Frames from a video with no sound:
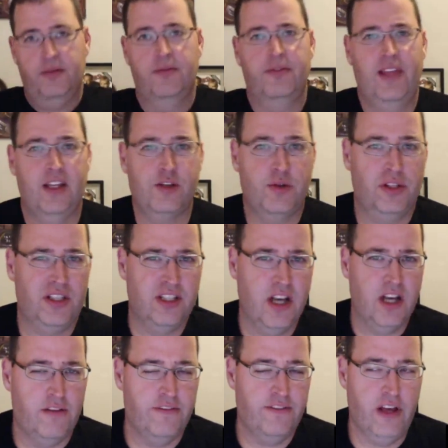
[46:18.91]
That's really
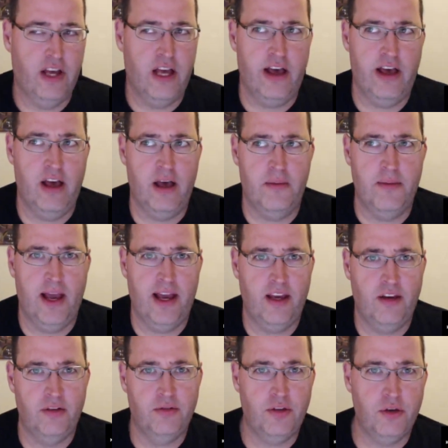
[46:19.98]
tough.
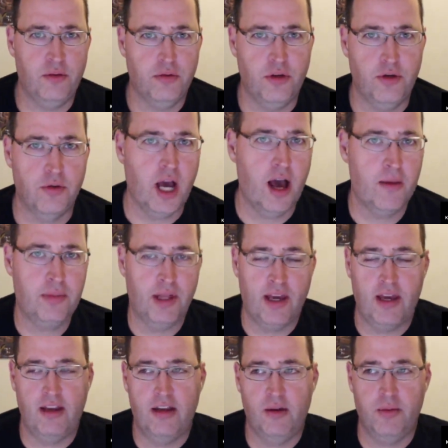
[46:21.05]
You
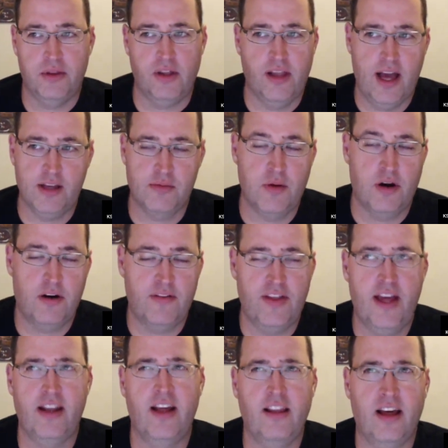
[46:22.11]
complicated it with the last part of
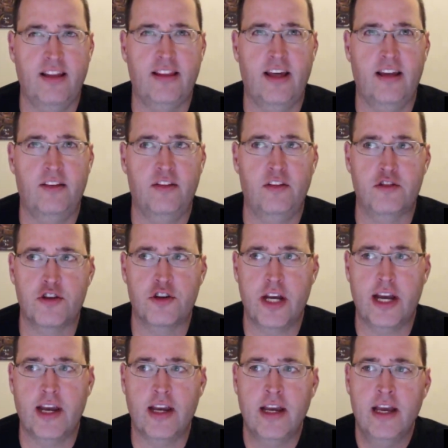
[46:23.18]
that, and I like that. It's
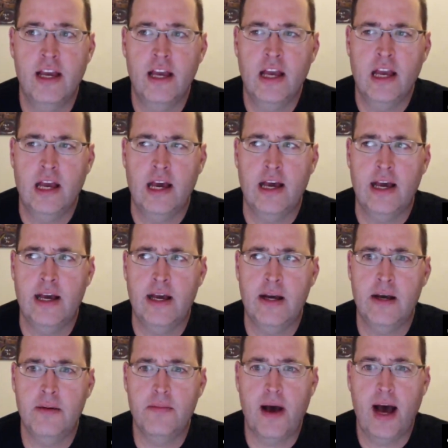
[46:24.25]
intriguing.
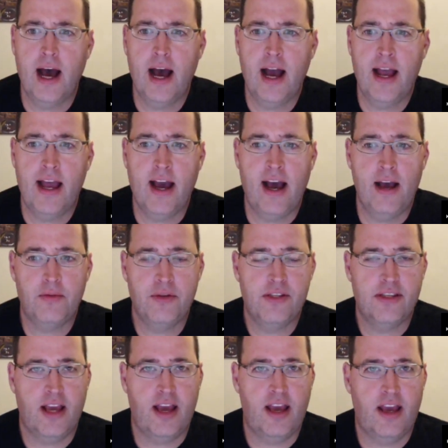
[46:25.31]
I would
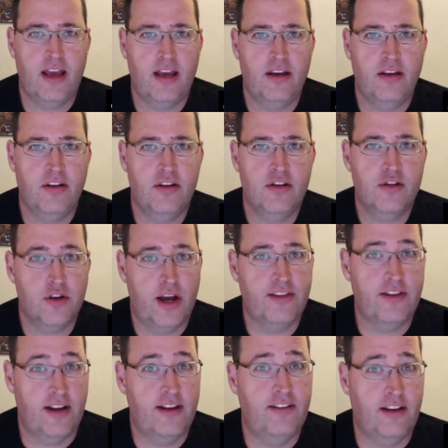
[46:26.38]
say try
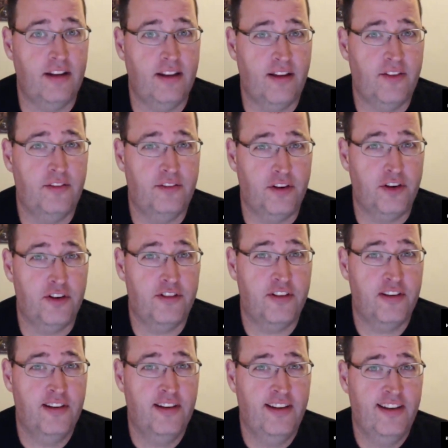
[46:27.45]
the 1911
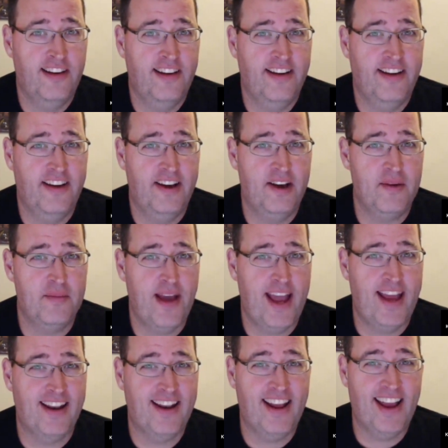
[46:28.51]
first,
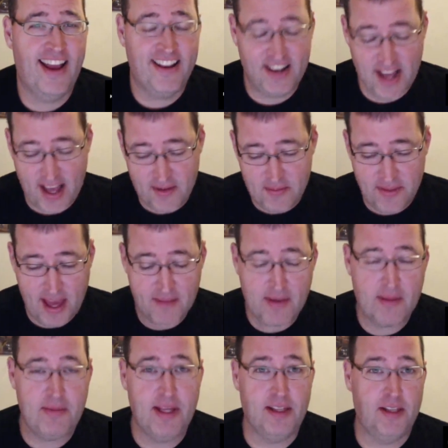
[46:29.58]
and that
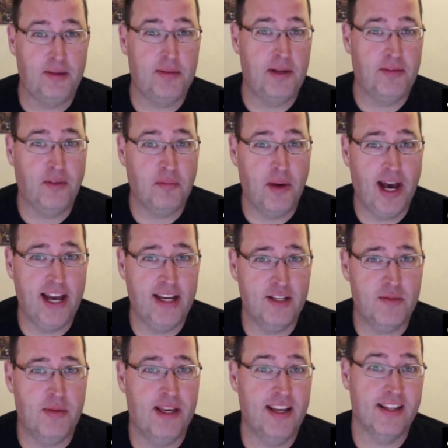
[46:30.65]
might be a little bit of a
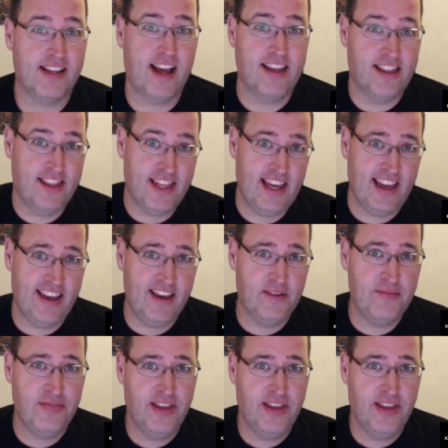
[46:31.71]
bias because I think